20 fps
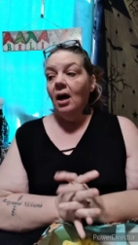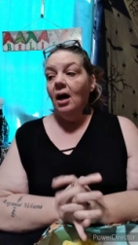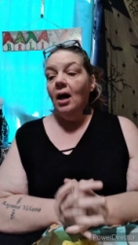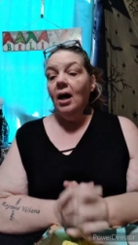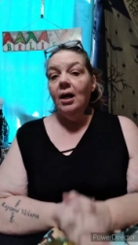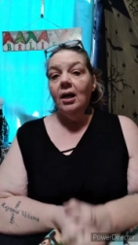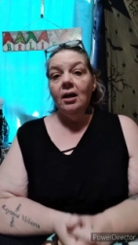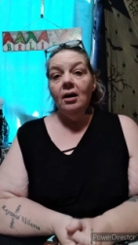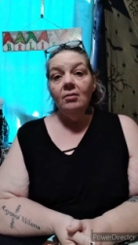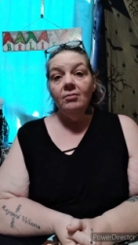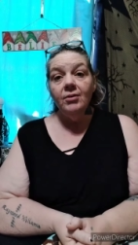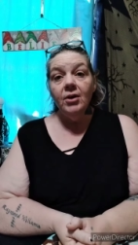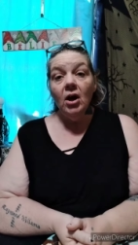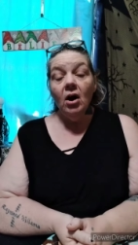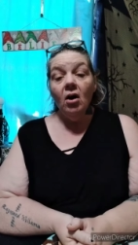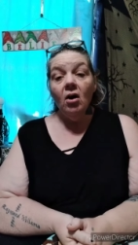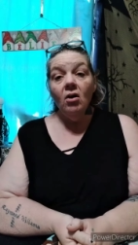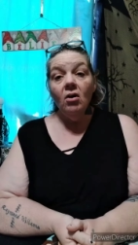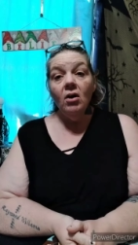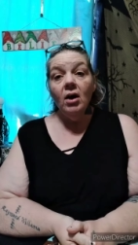I love
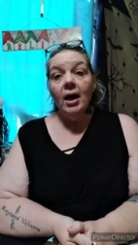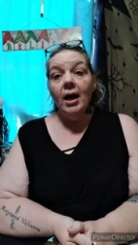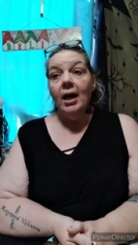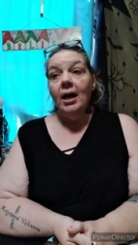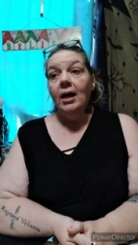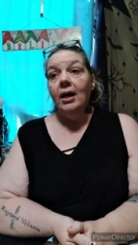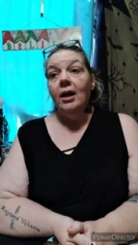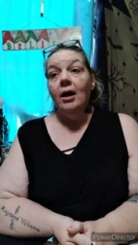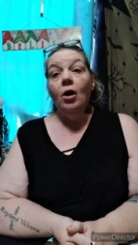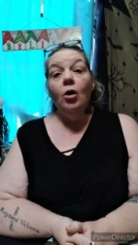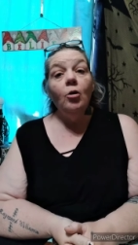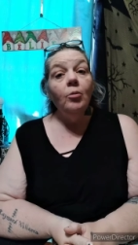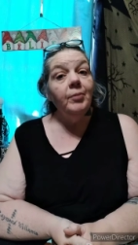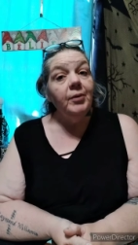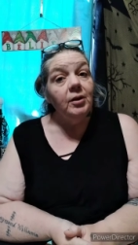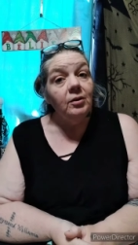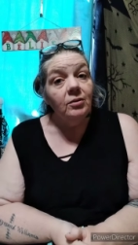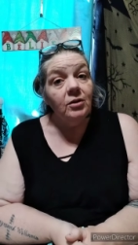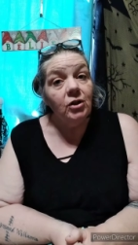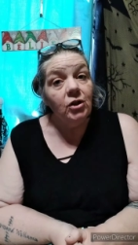y'all, and I
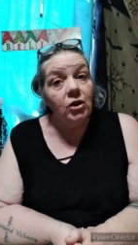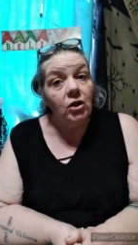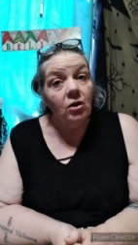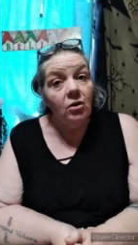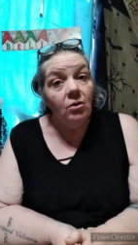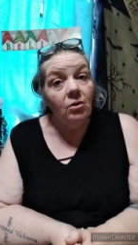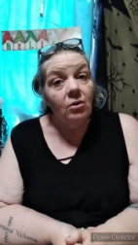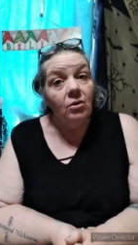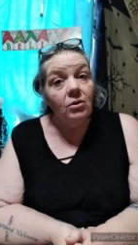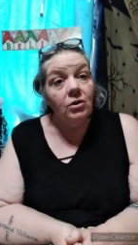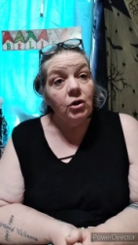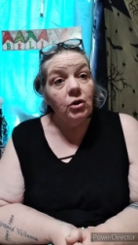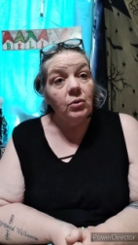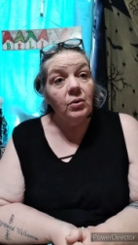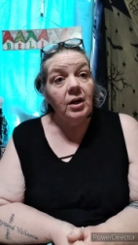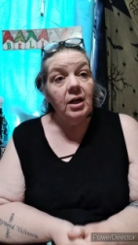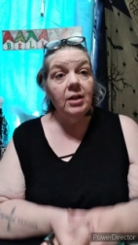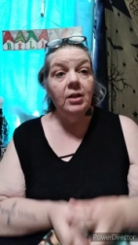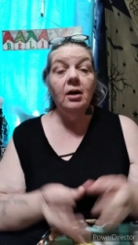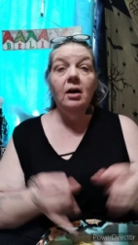hope you enjoy
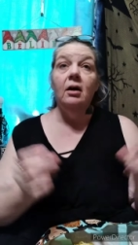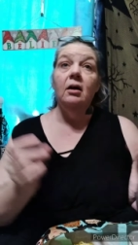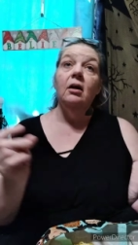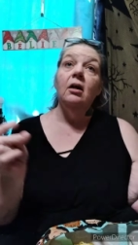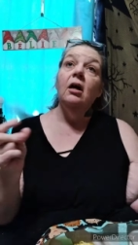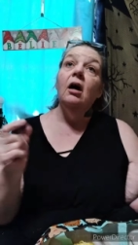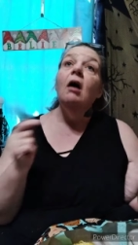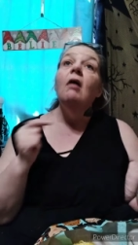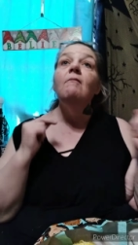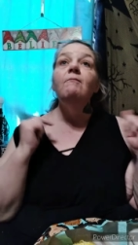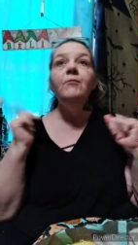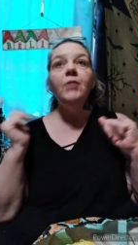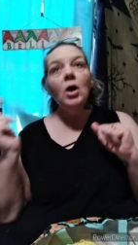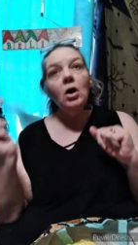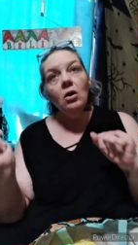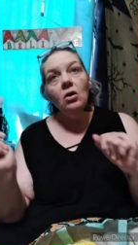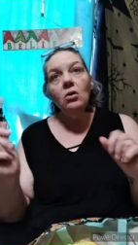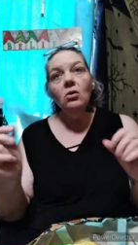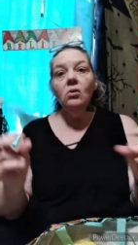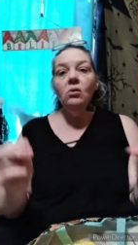the
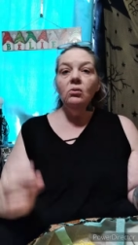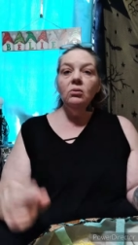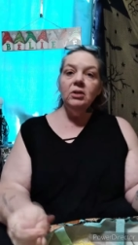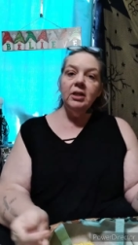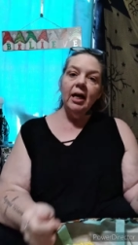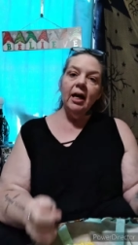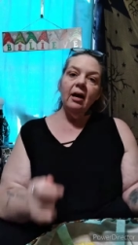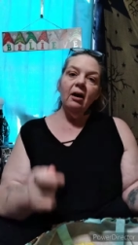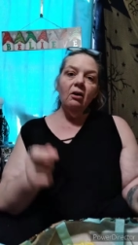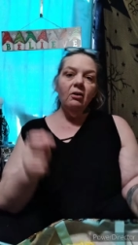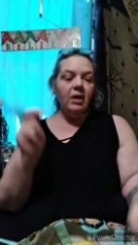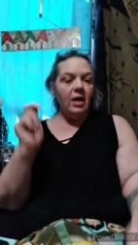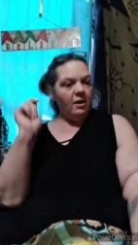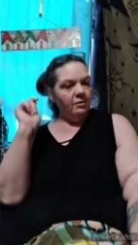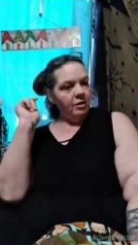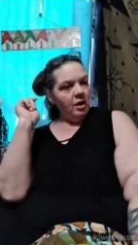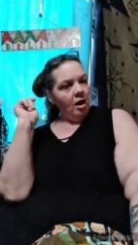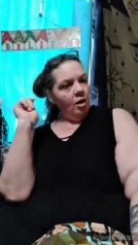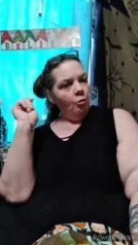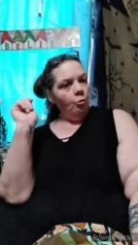fold down
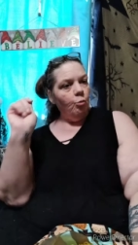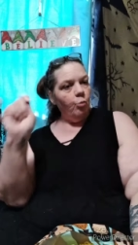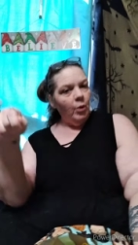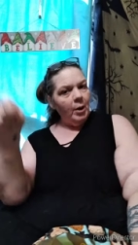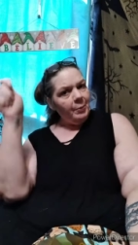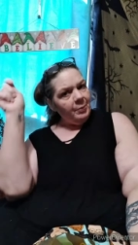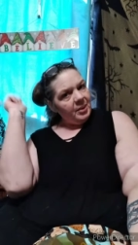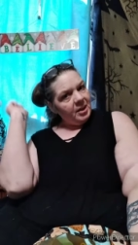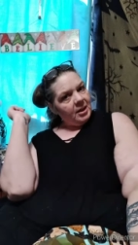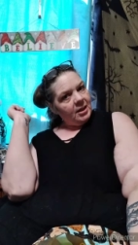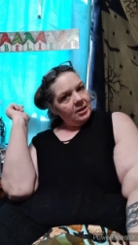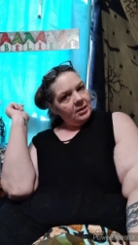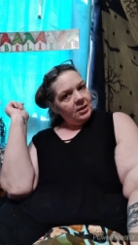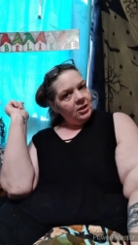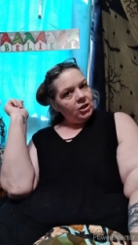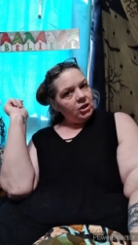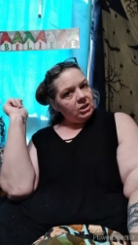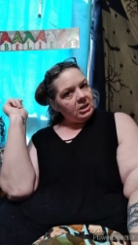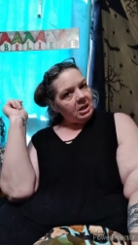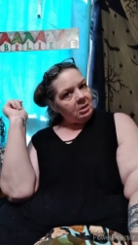and the whip it
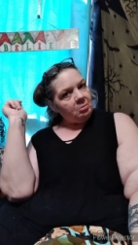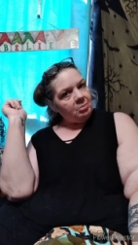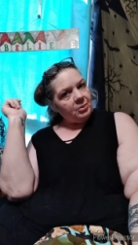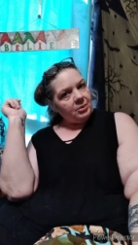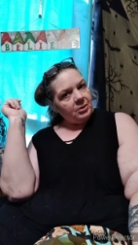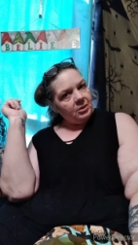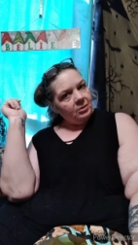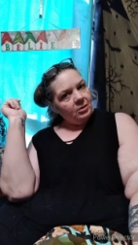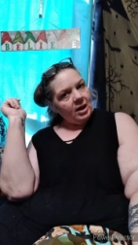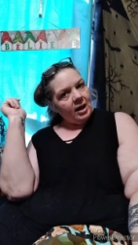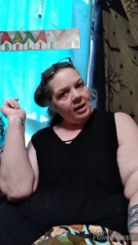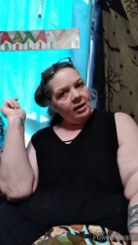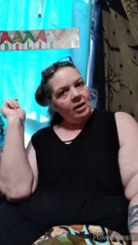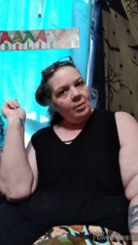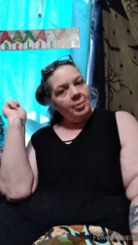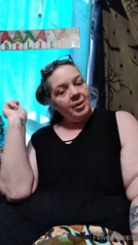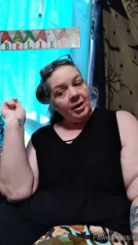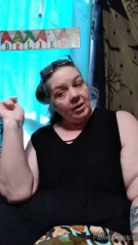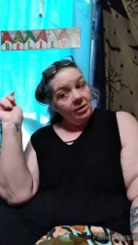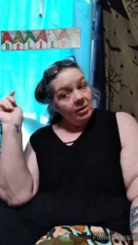into shape. And
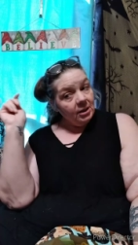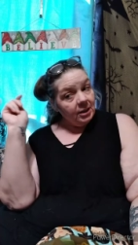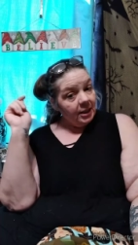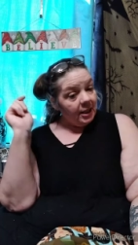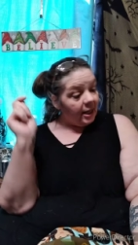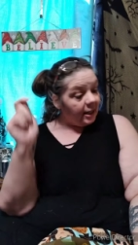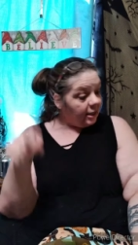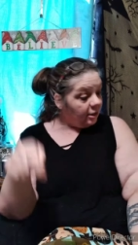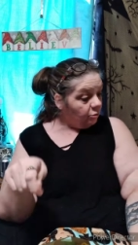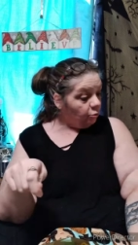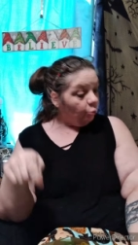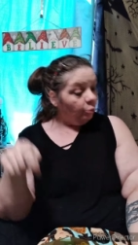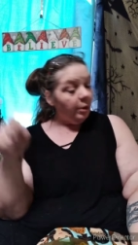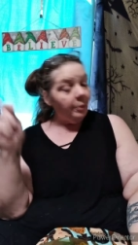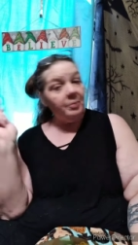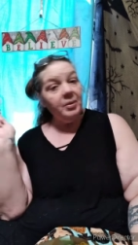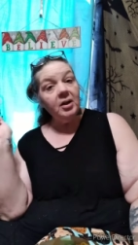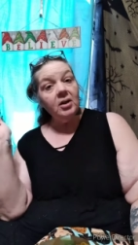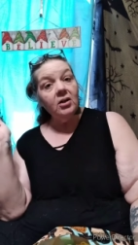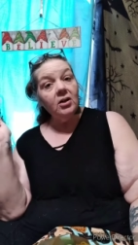apparently I didn't
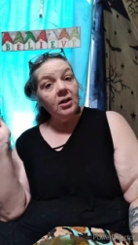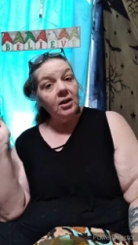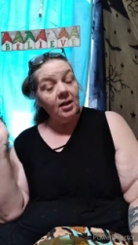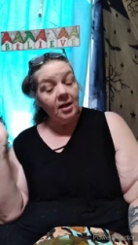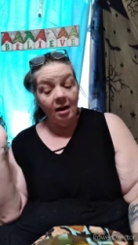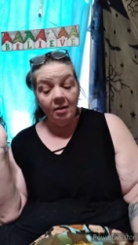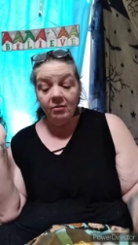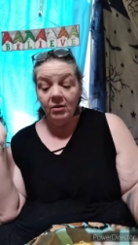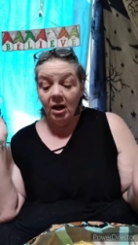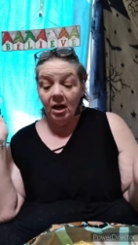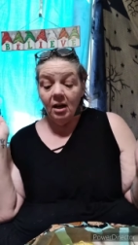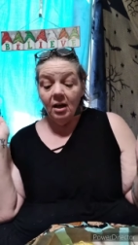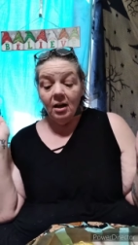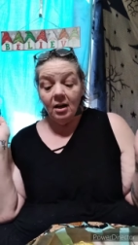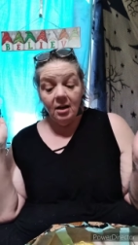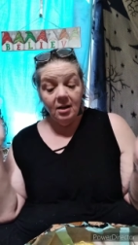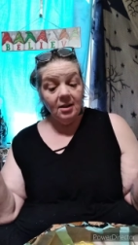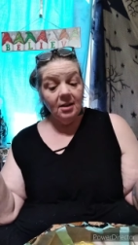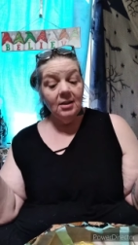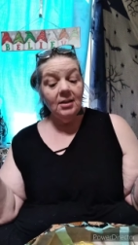whip it good enough,
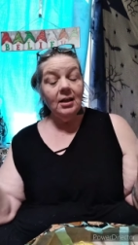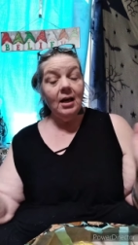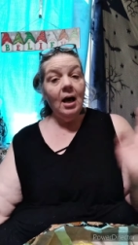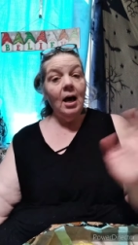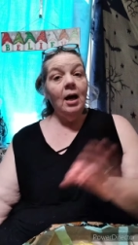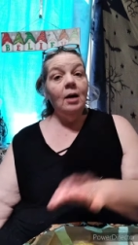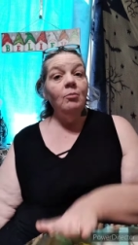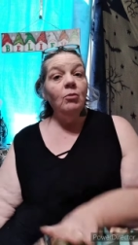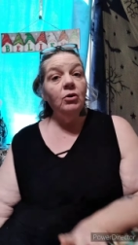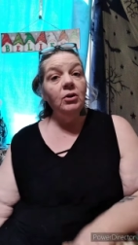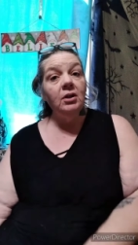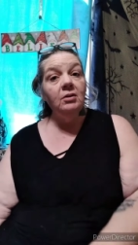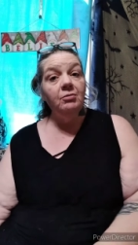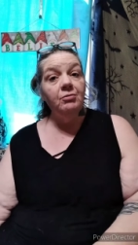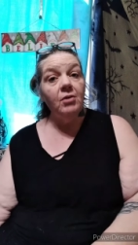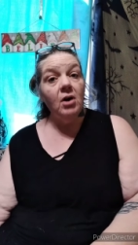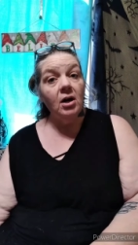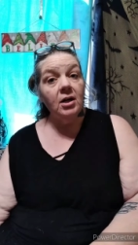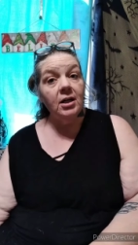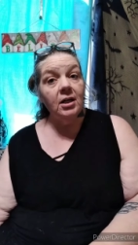because I'm only
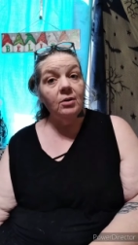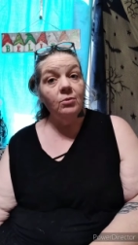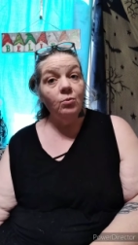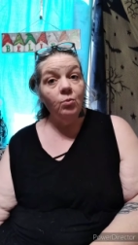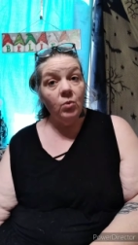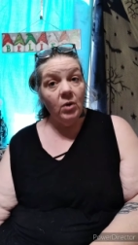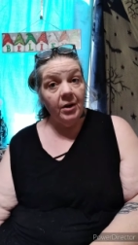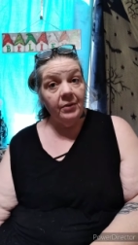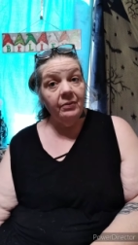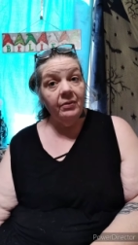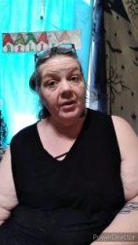frogging one